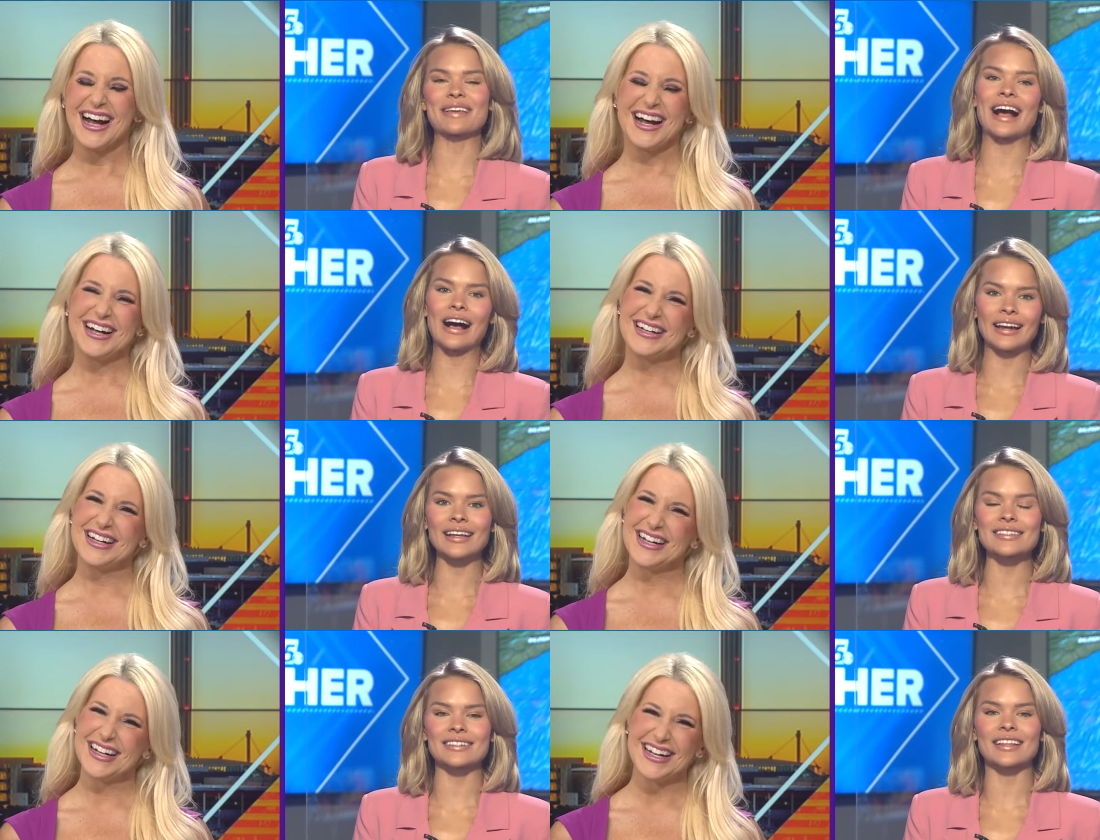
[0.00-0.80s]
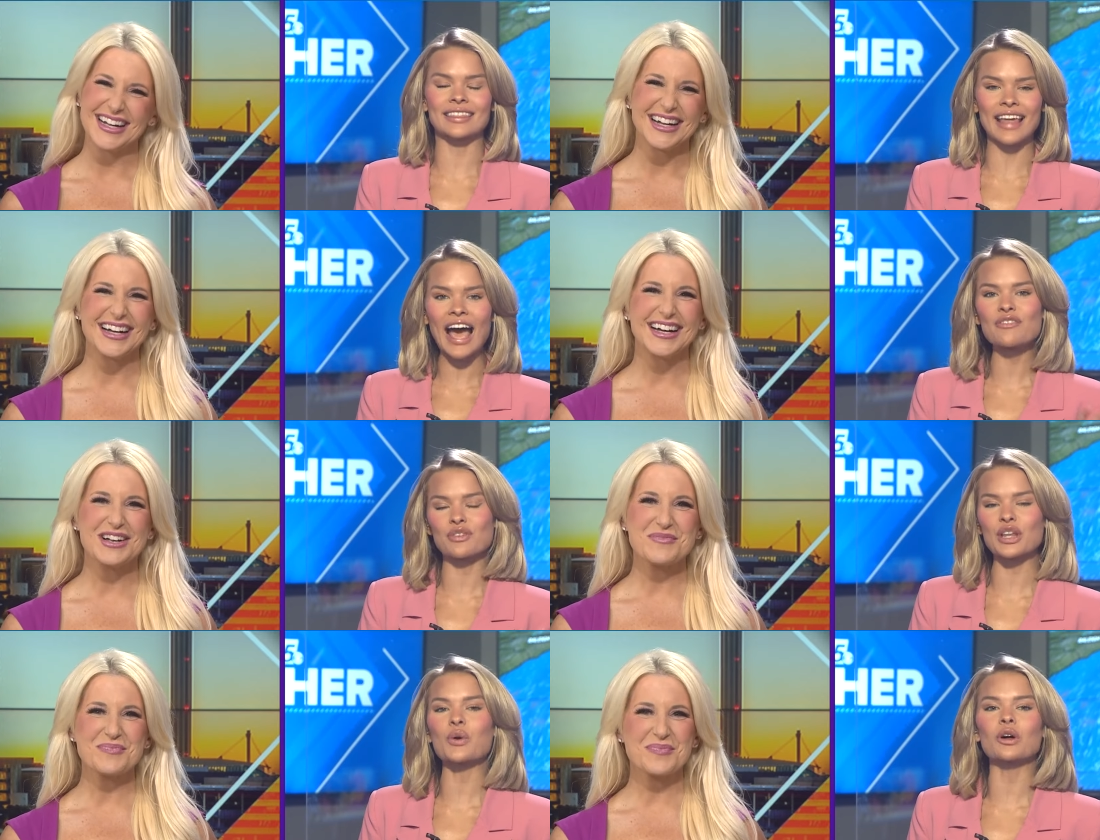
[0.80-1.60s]
Speaker 1: be honest, that
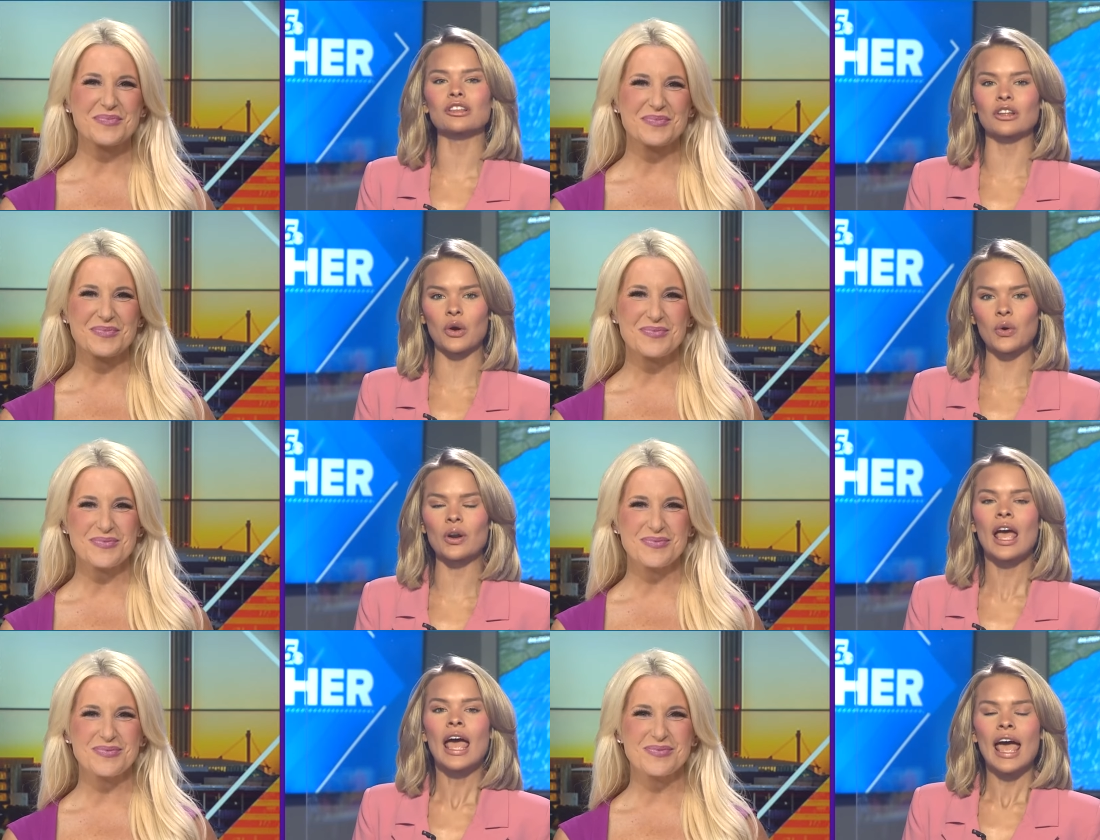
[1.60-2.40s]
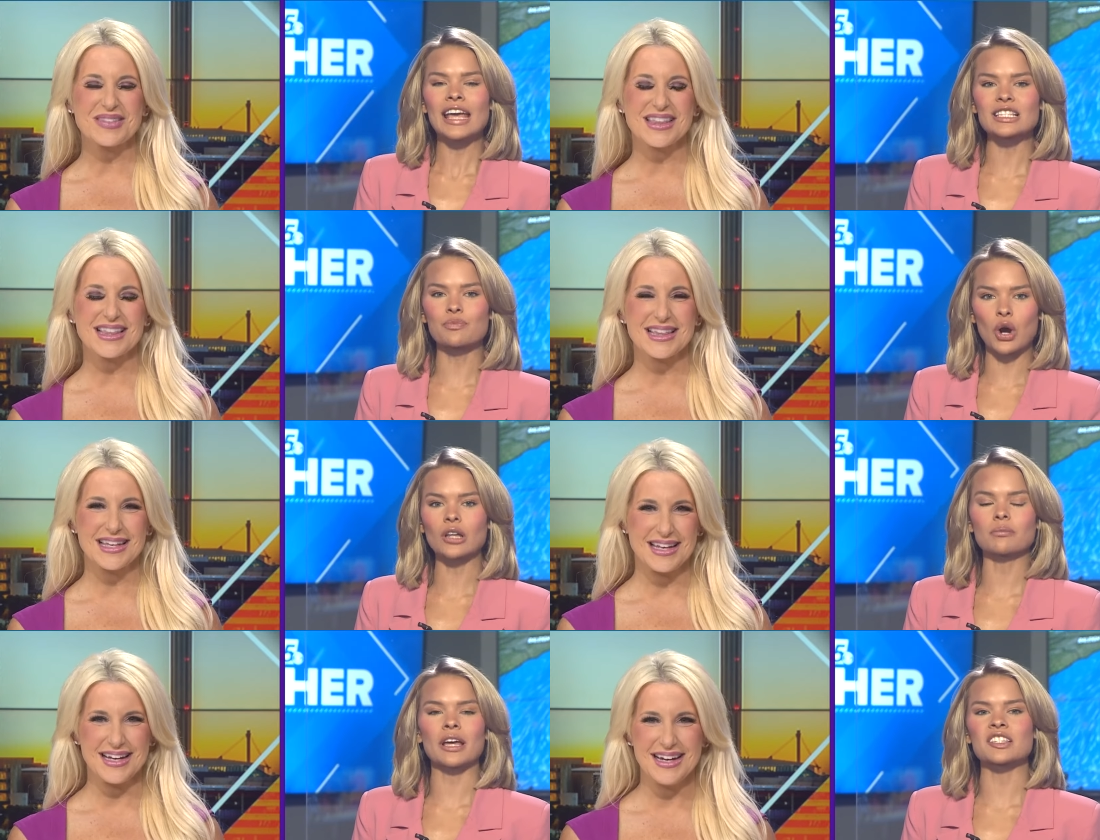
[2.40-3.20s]
video alone has
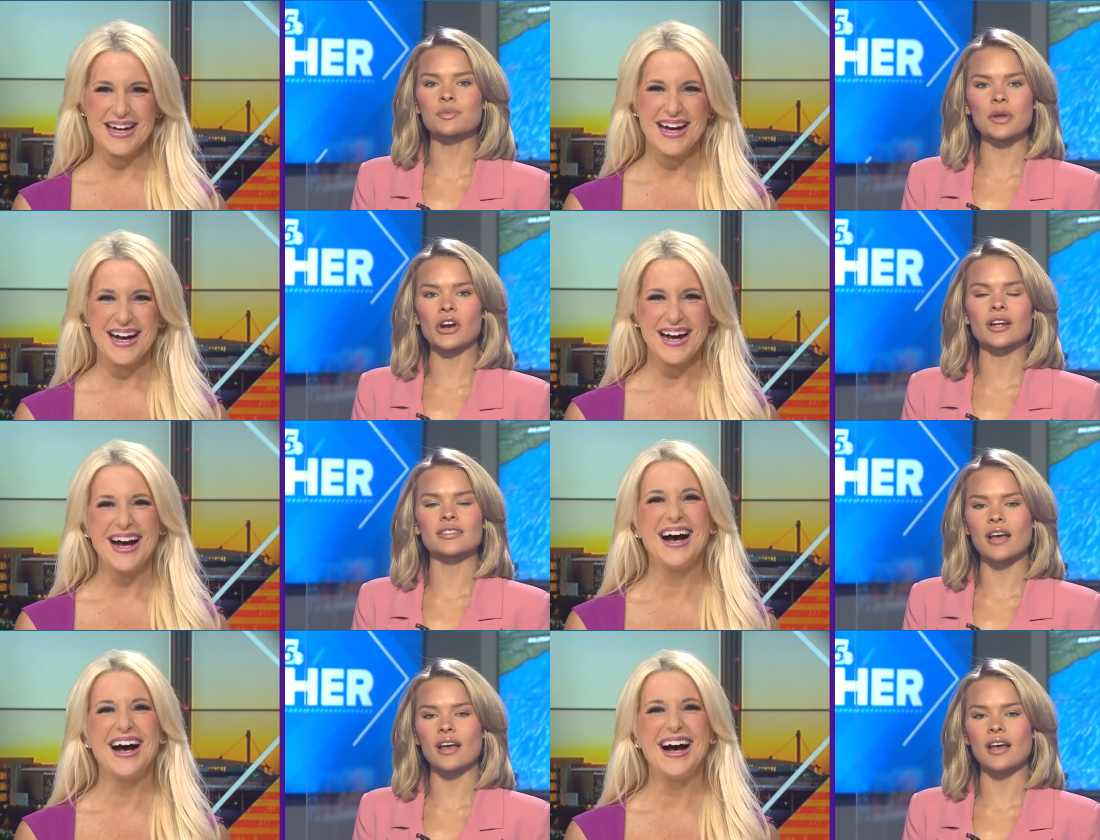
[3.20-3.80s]
brought my spirits